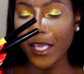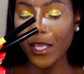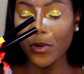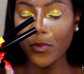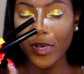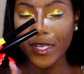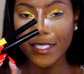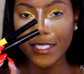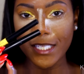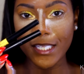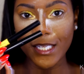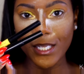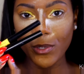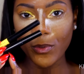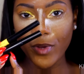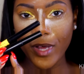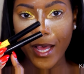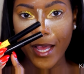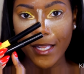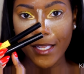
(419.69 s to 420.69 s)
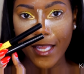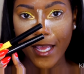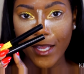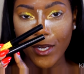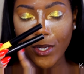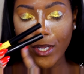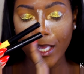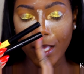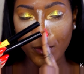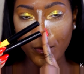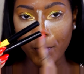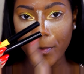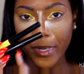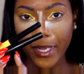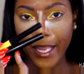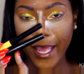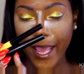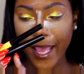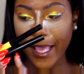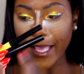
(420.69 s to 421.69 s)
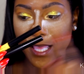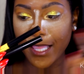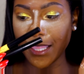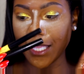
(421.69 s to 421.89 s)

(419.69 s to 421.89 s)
NYC liquid eyeliner in black,